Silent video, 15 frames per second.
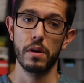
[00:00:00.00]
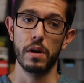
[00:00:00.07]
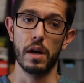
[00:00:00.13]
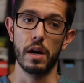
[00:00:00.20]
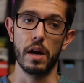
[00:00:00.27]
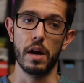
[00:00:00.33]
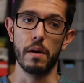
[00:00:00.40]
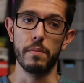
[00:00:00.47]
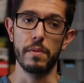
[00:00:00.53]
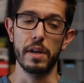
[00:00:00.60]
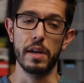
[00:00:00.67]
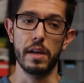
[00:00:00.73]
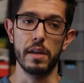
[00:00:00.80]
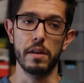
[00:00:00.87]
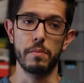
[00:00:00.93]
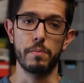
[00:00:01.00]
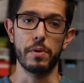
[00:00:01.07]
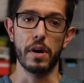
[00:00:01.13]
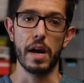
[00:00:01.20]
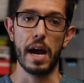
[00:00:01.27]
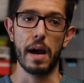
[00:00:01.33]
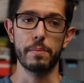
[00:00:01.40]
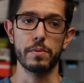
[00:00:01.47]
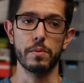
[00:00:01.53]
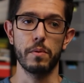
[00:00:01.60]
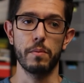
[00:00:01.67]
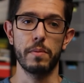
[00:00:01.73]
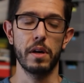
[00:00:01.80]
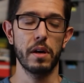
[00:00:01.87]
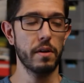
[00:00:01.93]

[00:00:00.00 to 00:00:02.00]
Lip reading: and perhaps will.